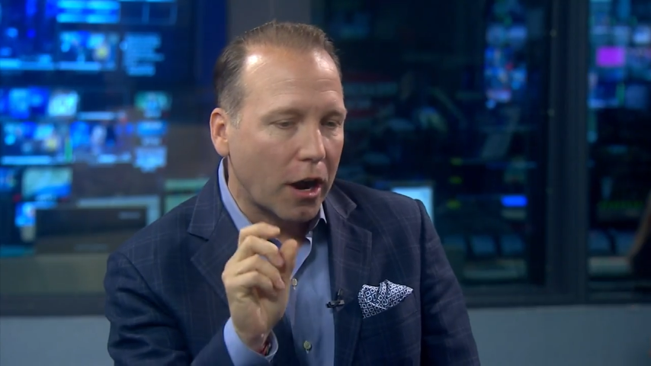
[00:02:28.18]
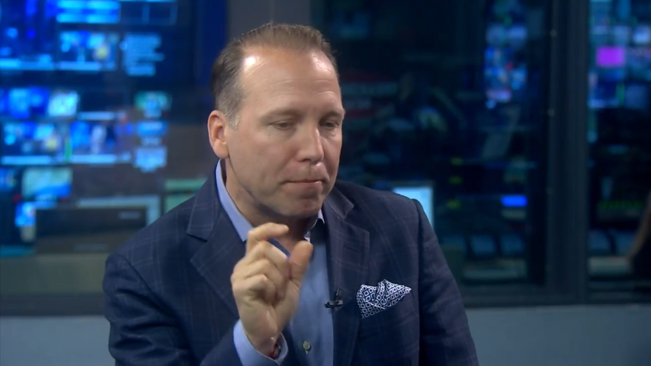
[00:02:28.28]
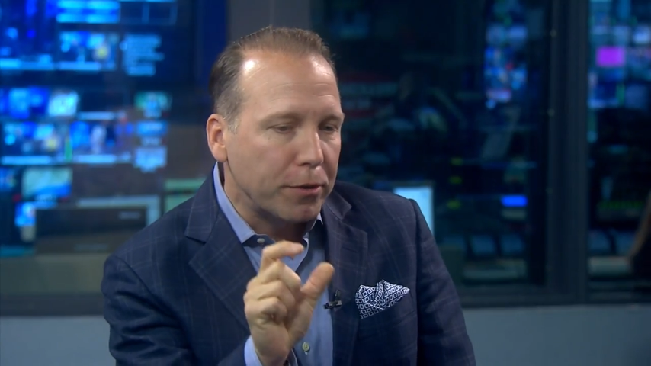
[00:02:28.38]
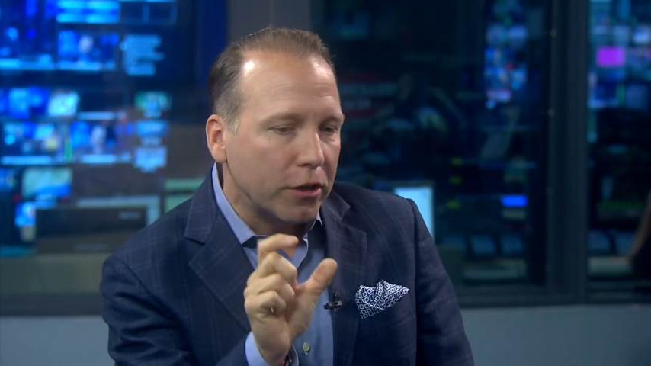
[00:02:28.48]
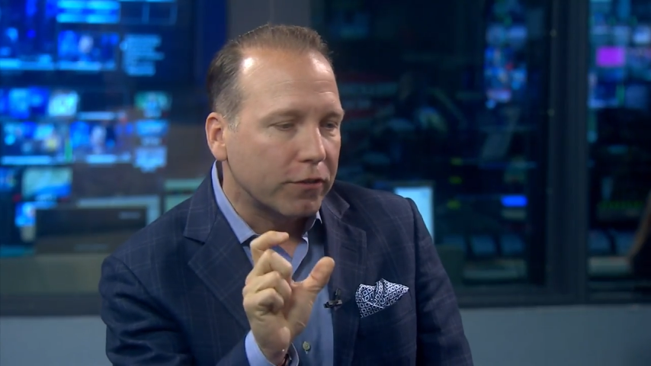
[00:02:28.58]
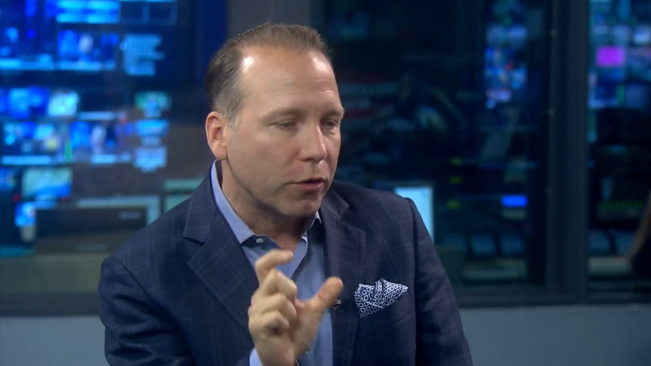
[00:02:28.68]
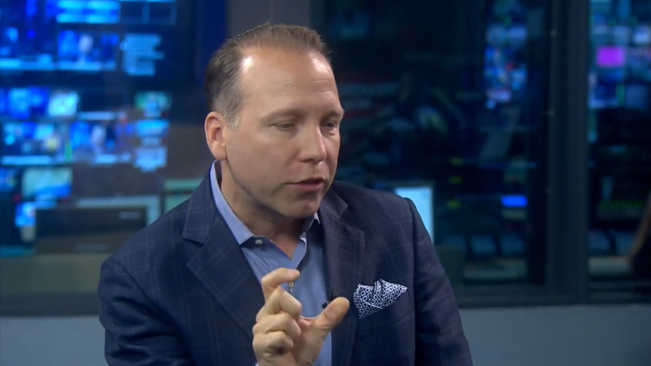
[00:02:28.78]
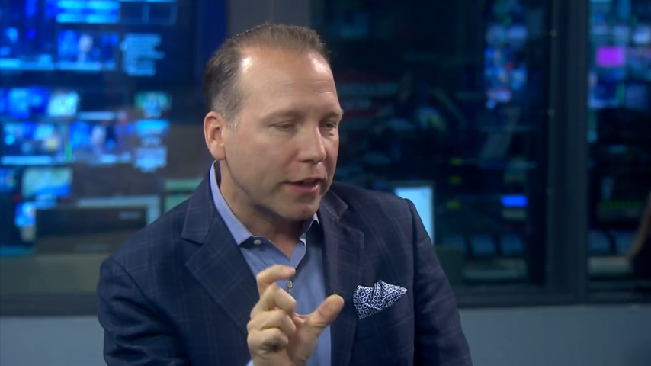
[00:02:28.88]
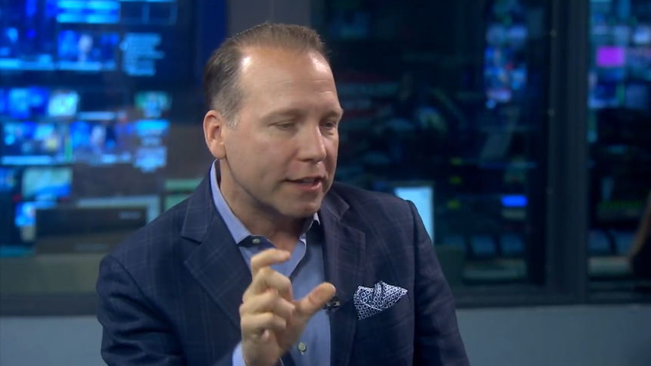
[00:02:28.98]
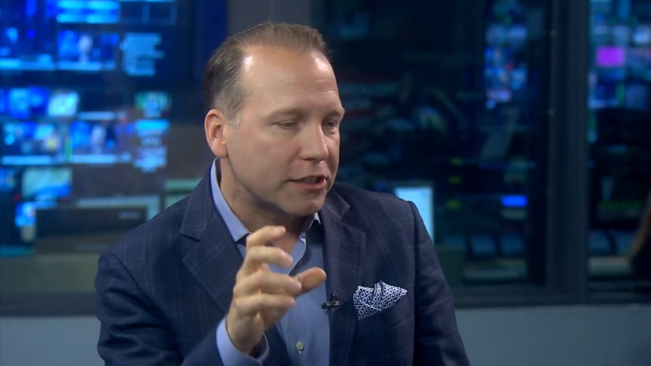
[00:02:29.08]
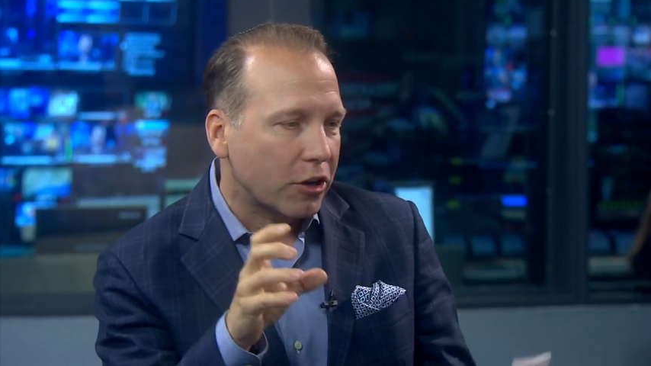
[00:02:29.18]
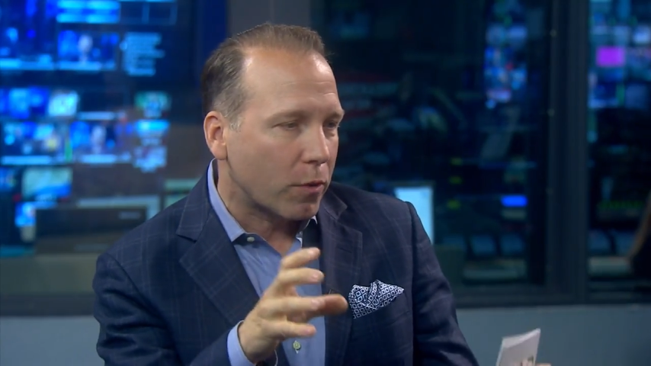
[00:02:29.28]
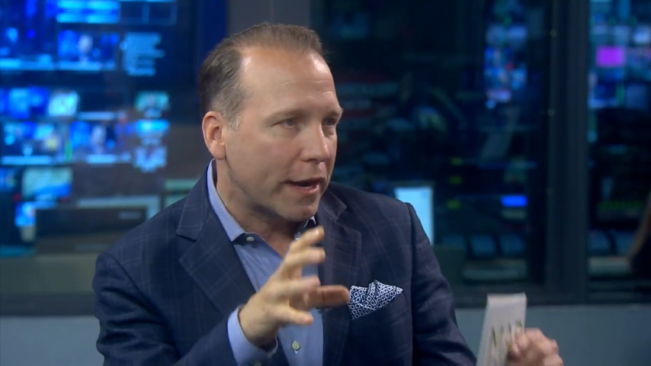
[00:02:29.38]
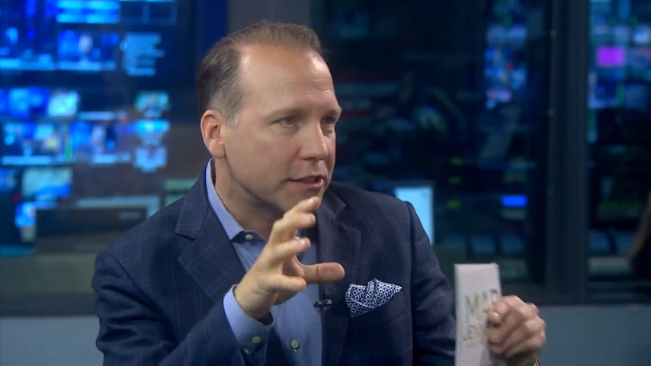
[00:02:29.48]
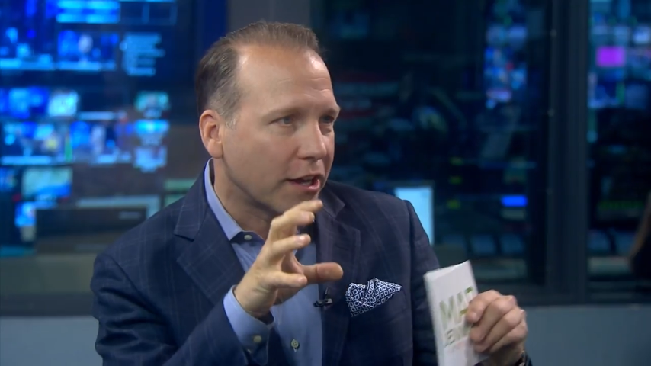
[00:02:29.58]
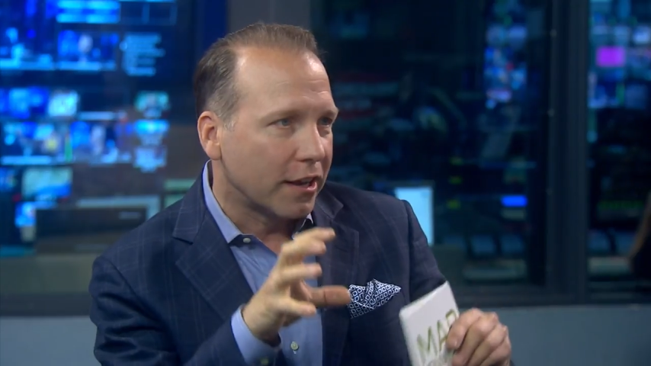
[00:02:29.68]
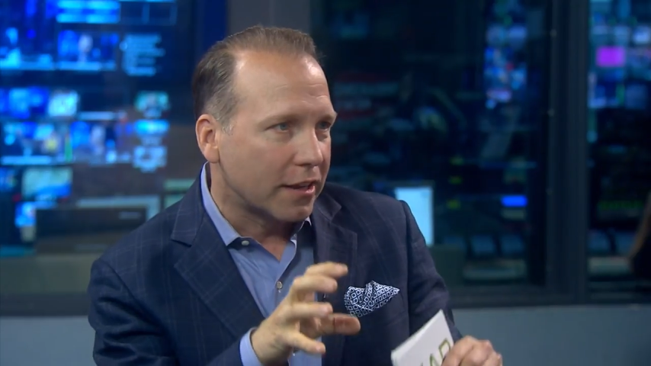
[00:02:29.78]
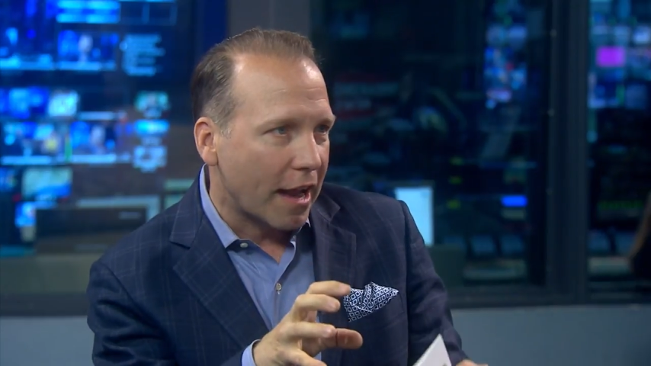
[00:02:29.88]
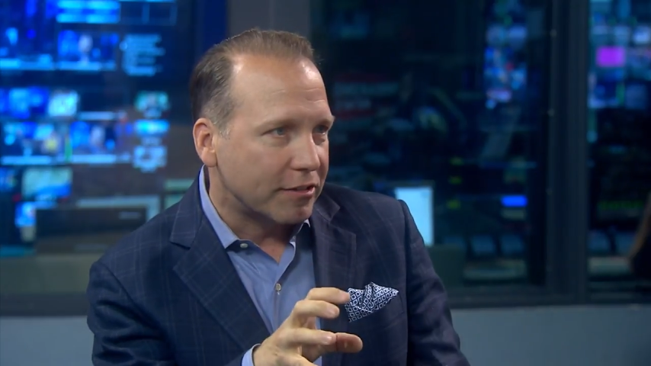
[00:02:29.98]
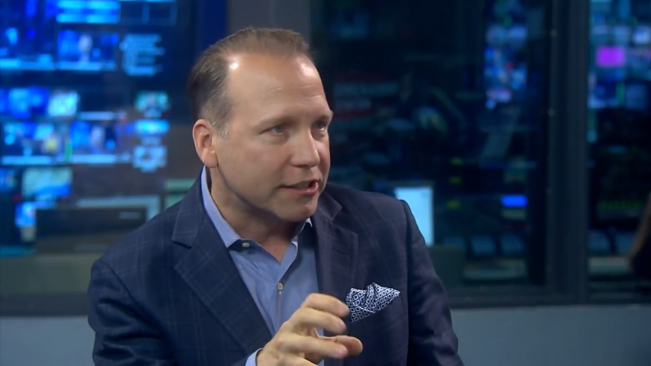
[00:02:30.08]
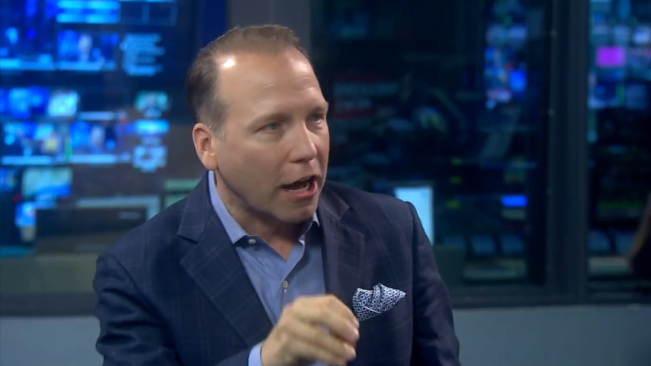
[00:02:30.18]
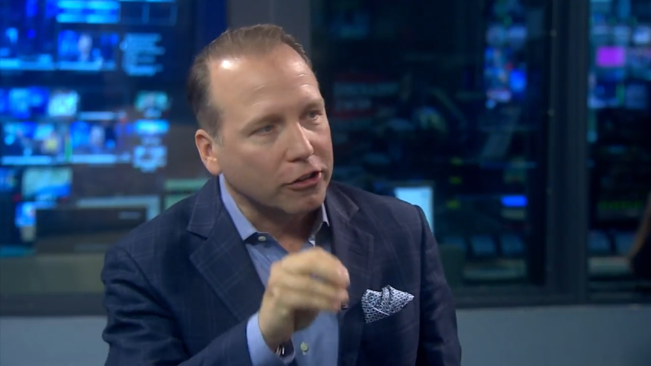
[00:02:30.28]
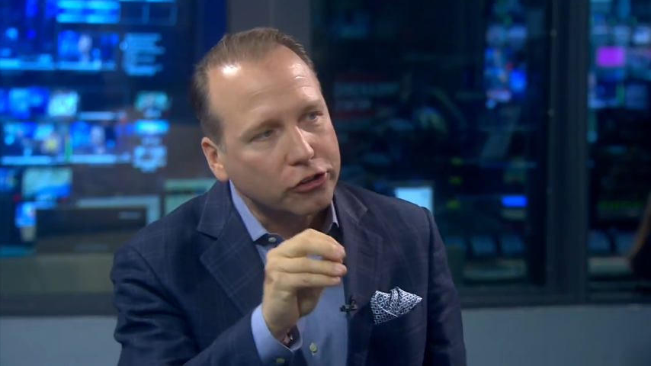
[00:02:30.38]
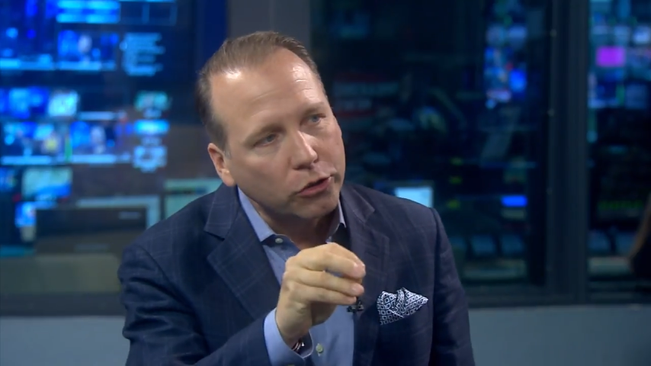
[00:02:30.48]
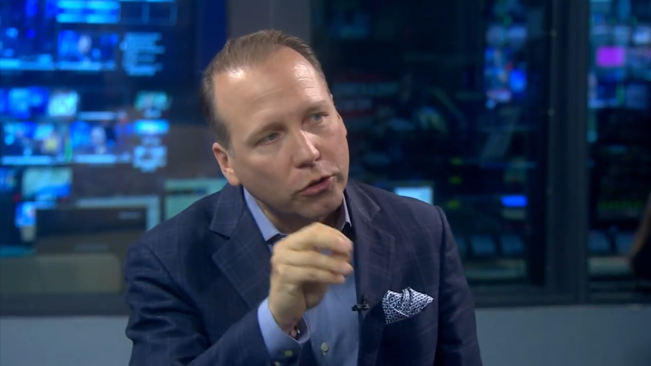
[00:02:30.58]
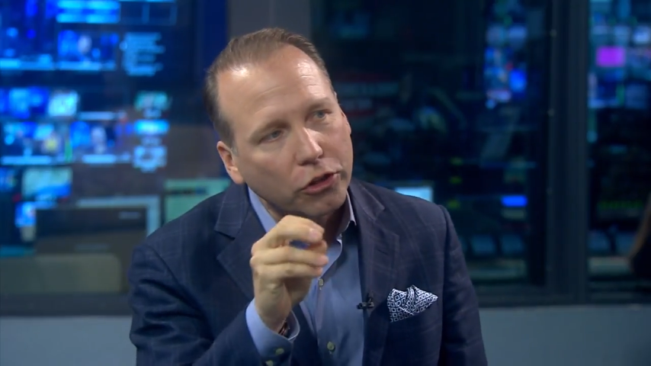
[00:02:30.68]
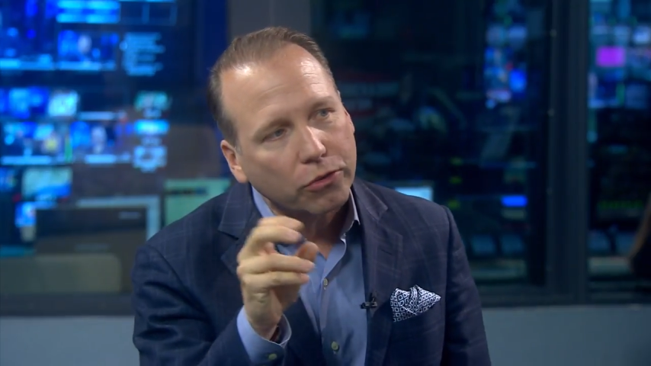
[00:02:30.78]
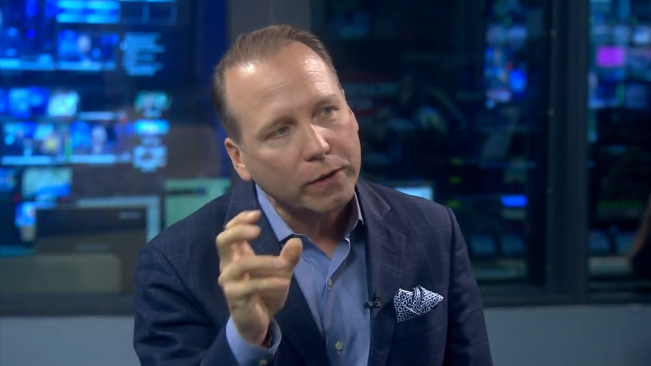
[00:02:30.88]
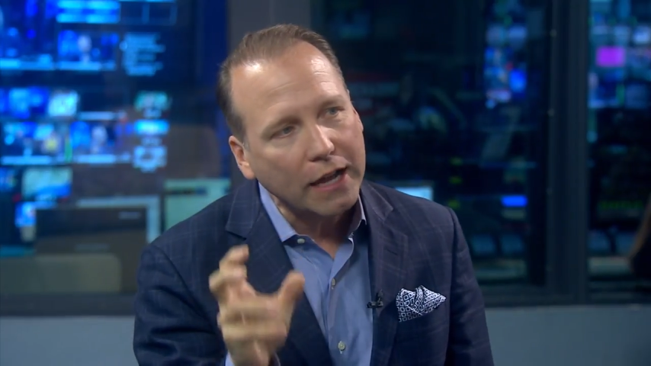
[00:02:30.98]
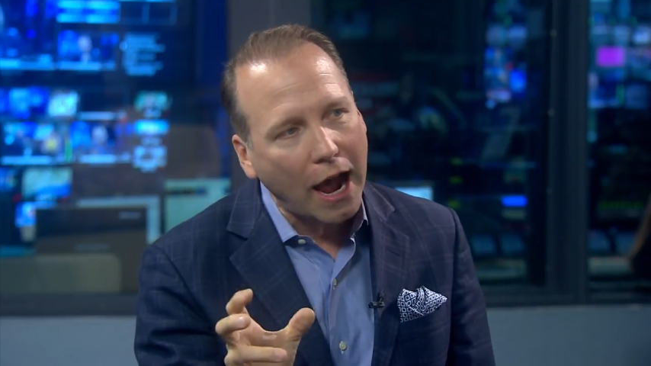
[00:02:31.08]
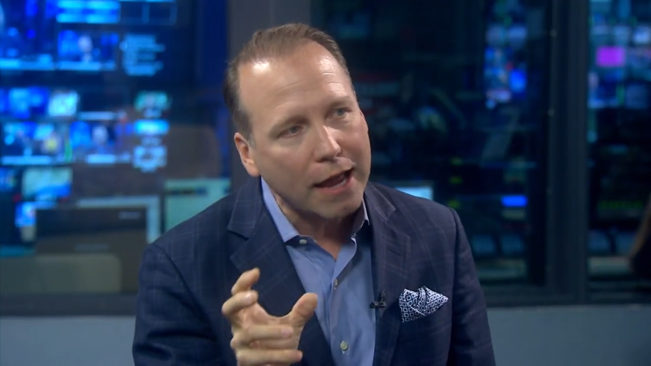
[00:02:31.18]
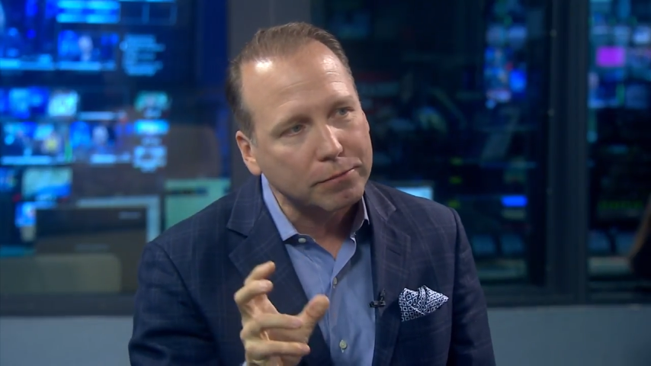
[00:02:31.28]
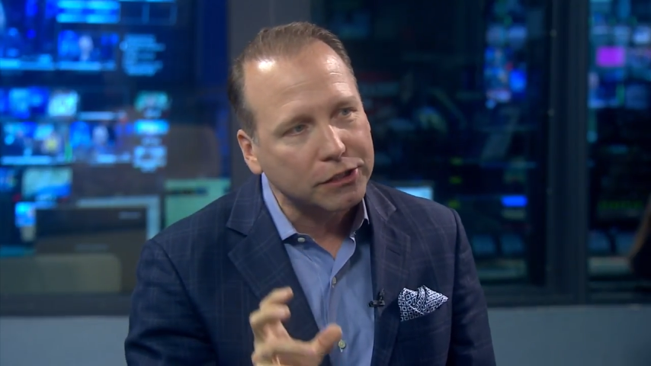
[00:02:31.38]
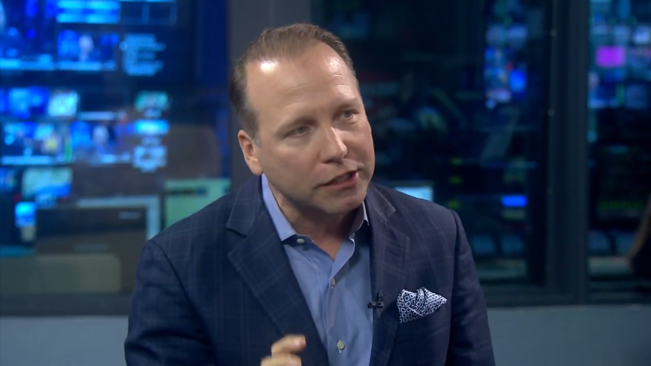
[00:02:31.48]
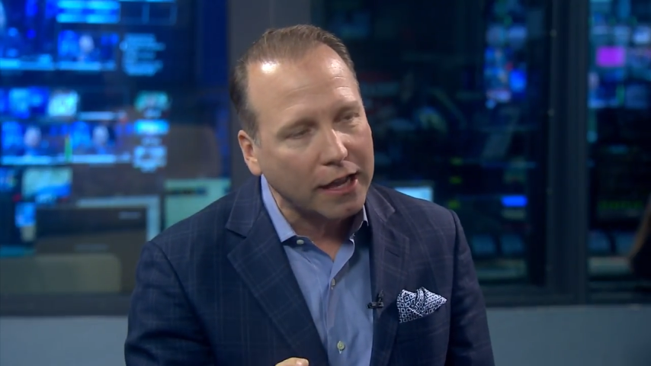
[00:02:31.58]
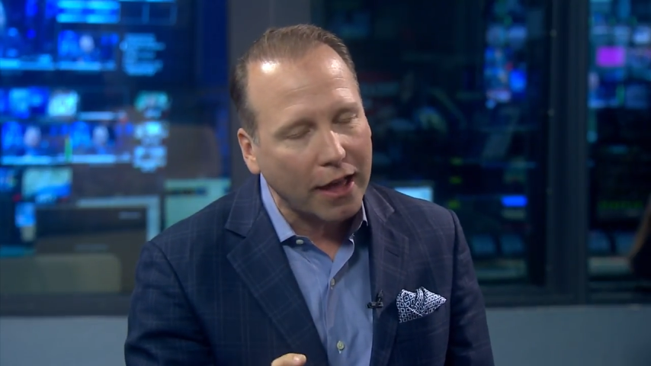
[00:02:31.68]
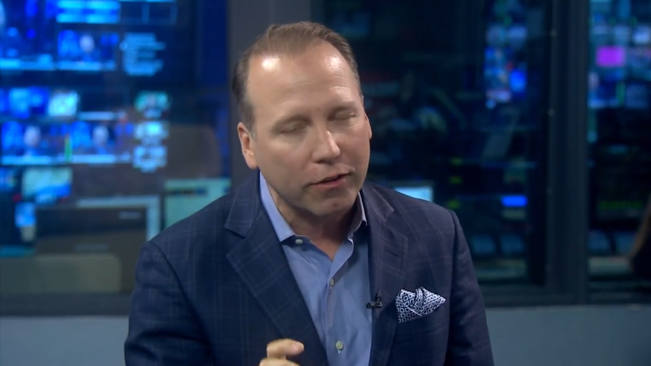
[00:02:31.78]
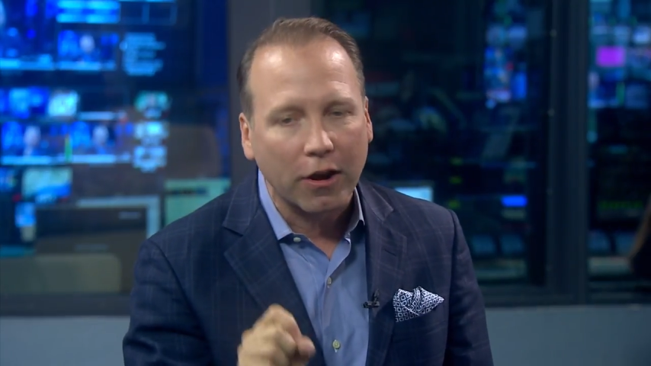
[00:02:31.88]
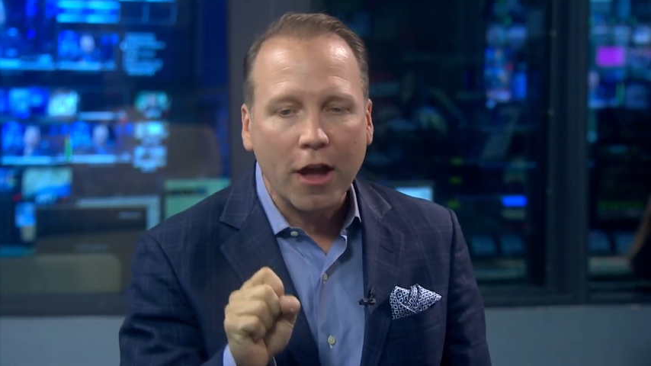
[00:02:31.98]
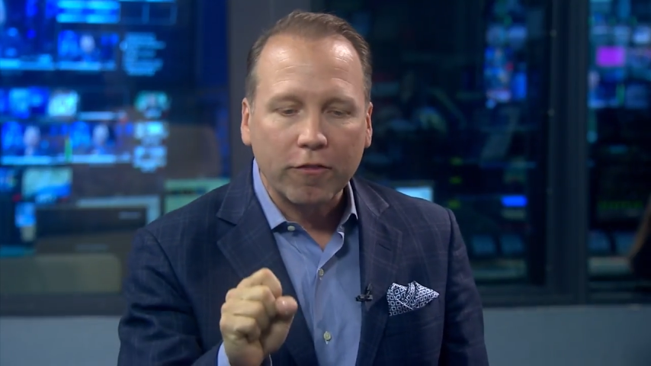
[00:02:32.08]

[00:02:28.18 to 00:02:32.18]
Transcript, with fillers: of beautiful things that creates a lifestyle, two to three items together.